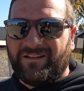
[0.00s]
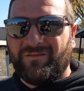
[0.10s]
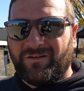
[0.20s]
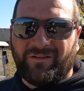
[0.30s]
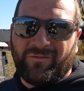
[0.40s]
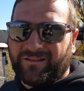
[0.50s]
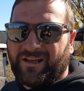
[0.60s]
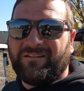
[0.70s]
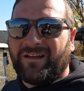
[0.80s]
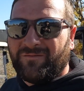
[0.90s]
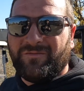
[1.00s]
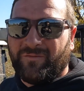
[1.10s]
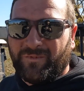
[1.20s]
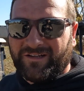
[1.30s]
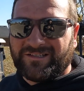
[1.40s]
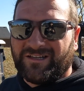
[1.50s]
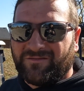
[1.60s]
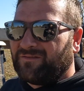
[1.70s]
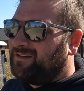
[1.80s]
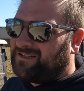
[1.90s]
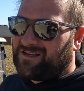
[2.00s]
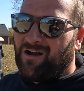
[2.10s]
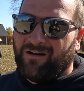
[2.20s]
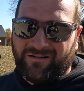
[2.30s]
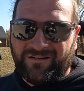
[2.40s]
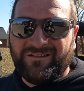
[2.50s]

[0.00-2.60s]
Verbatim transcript: They really want that tight fitment and stuff, and it's right. hard.